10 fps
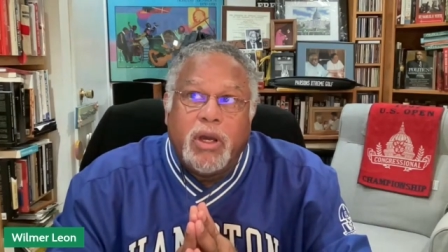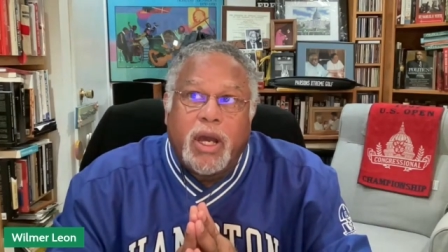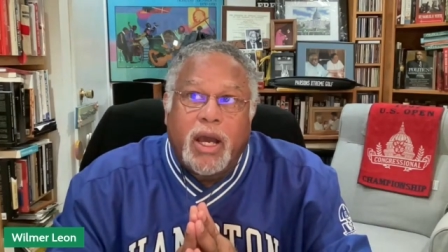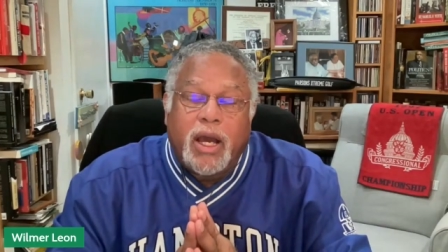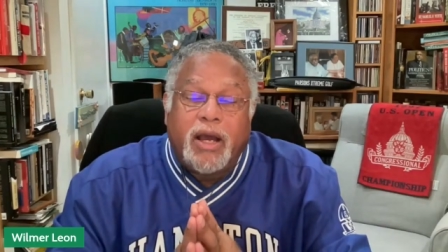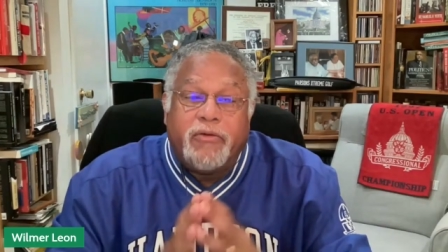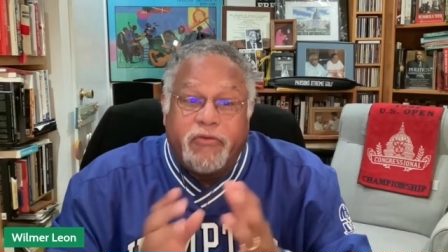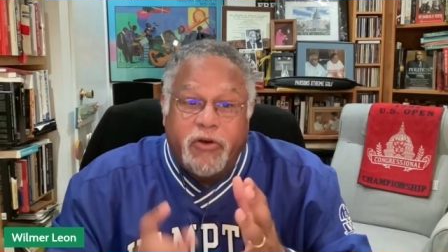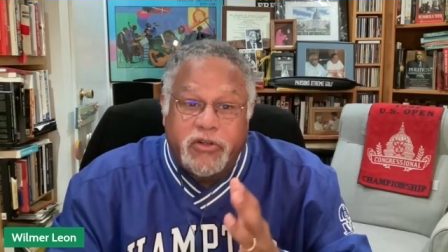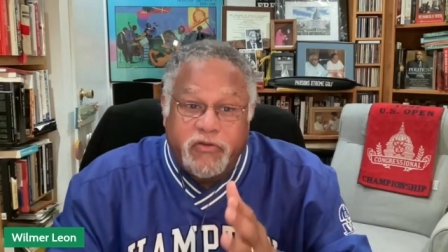uh,
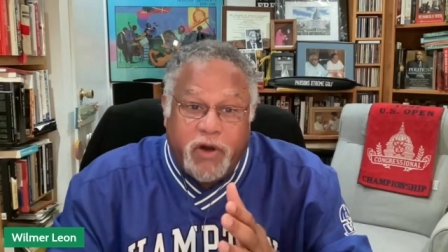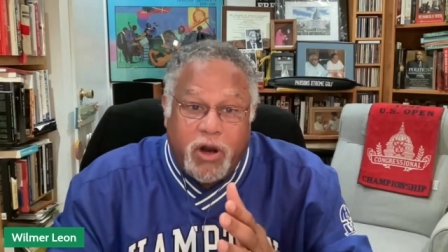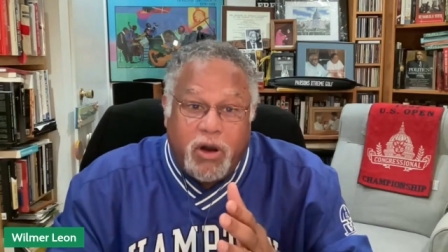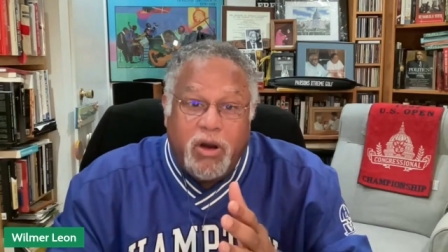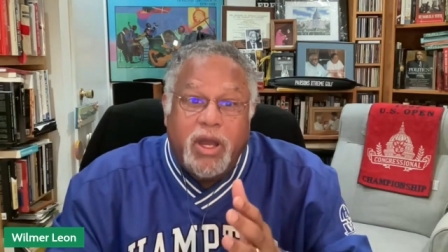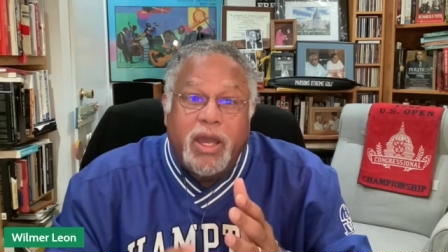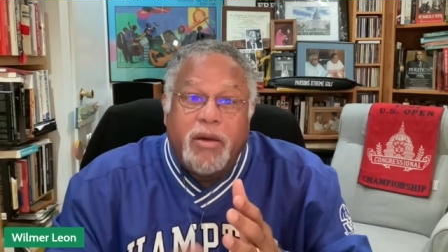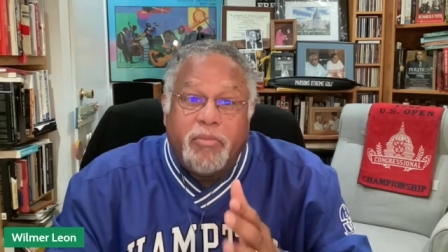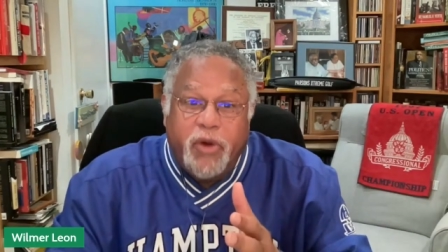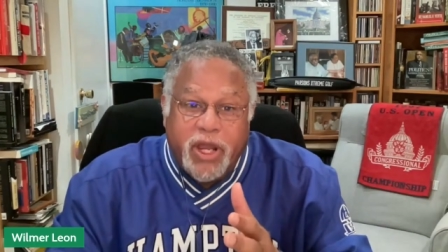first of all,
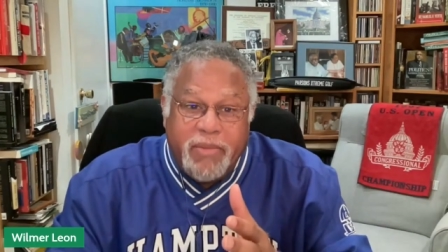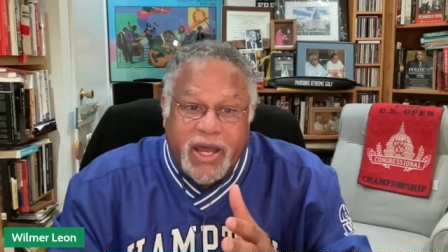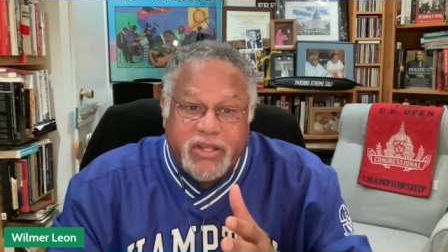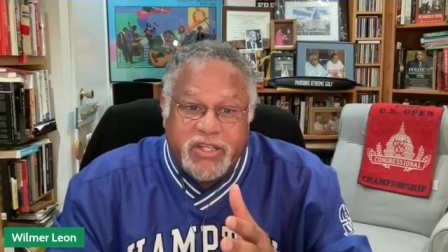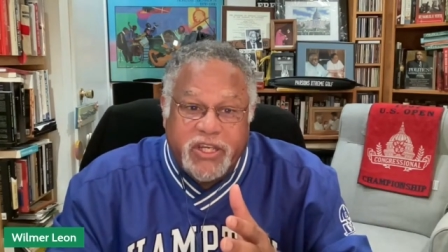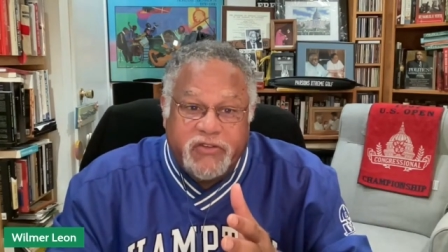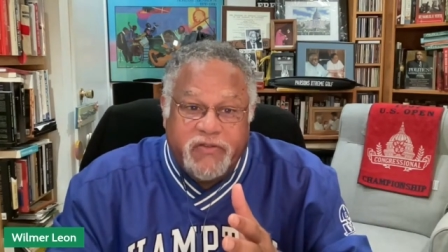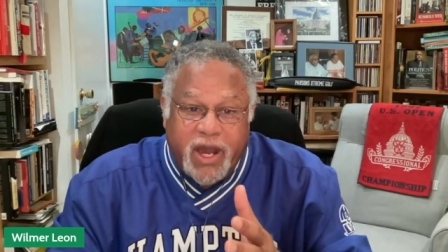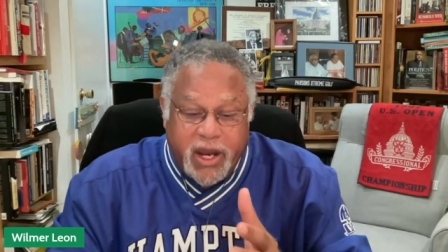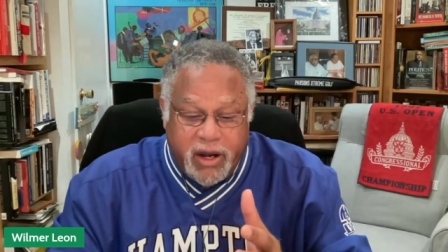bring about a
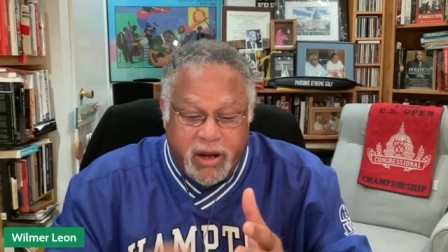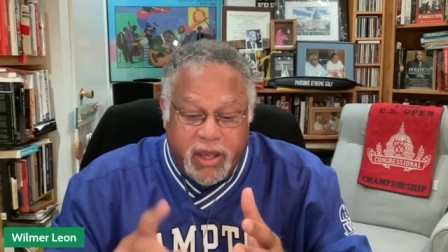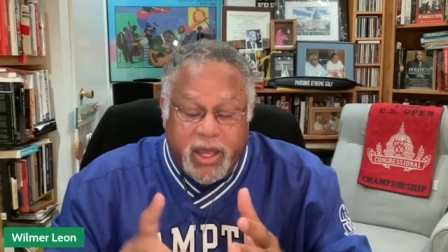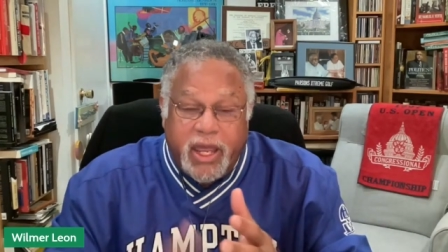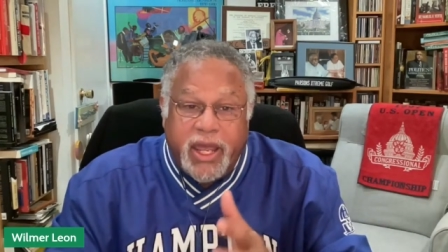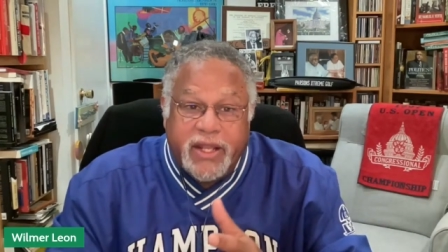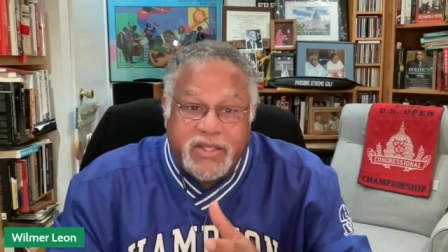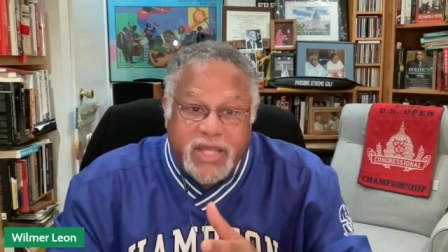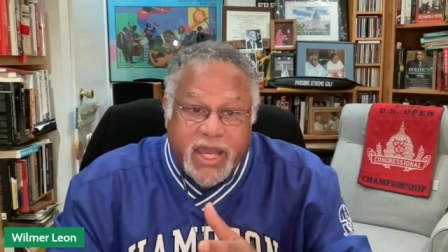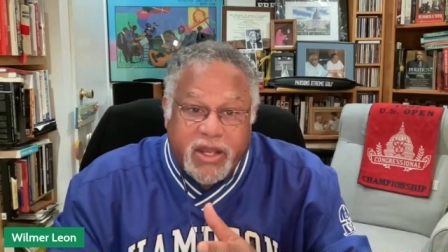ceasefire, and
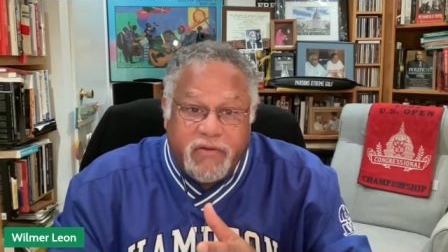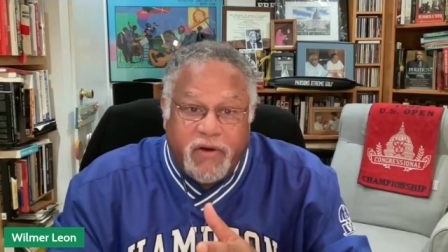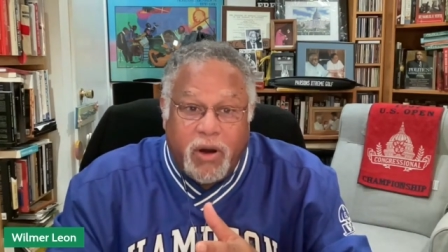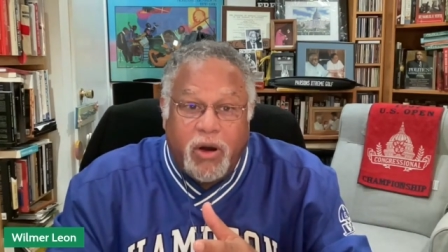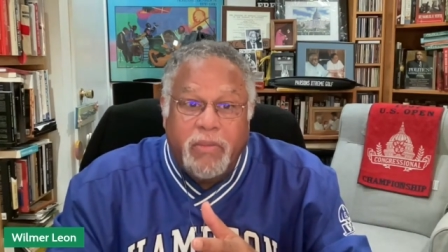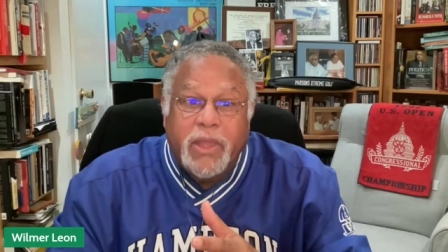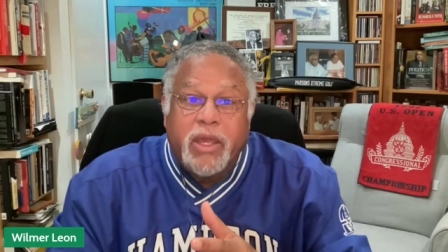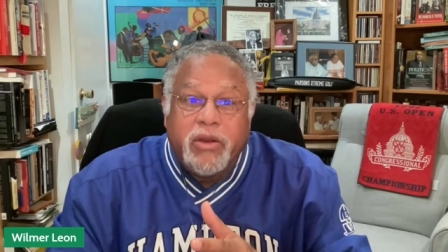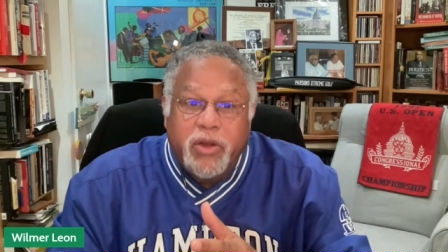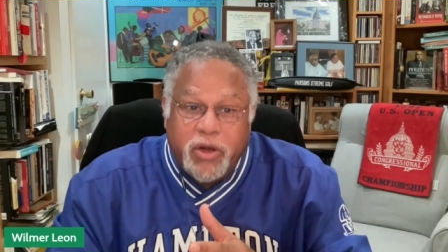second of all,
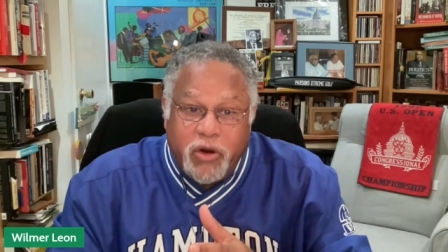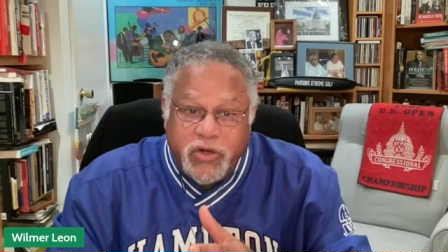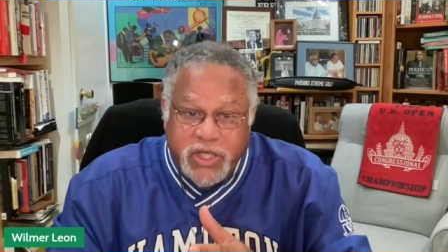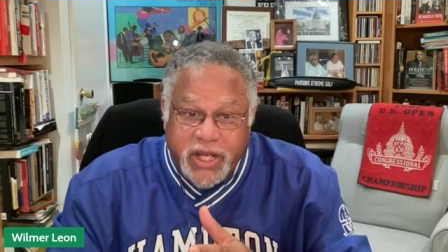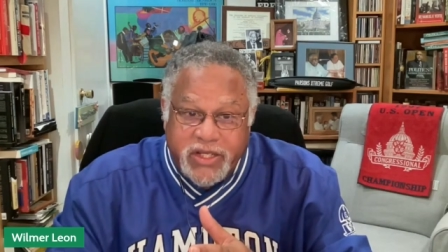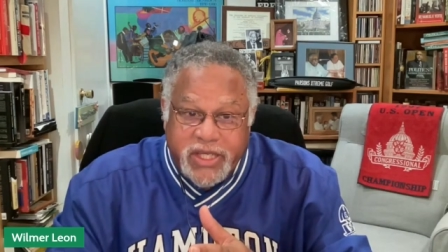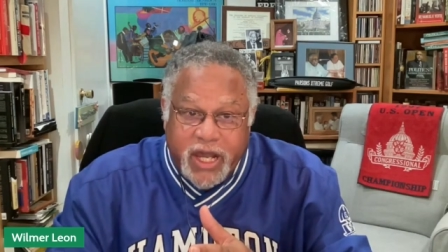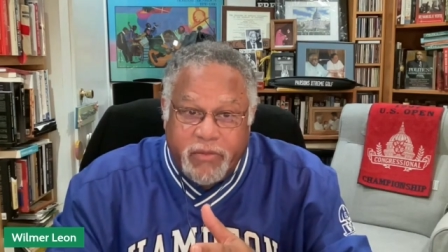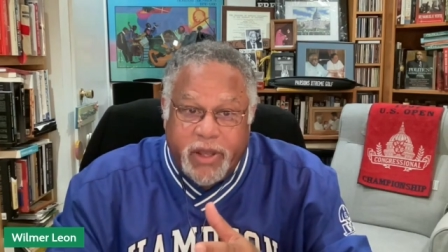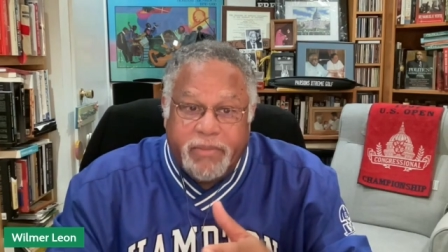negotiate a
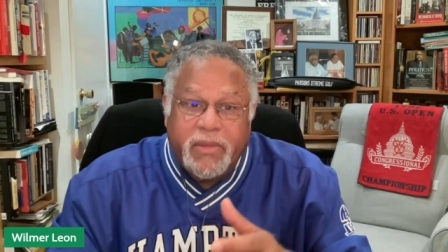settlement.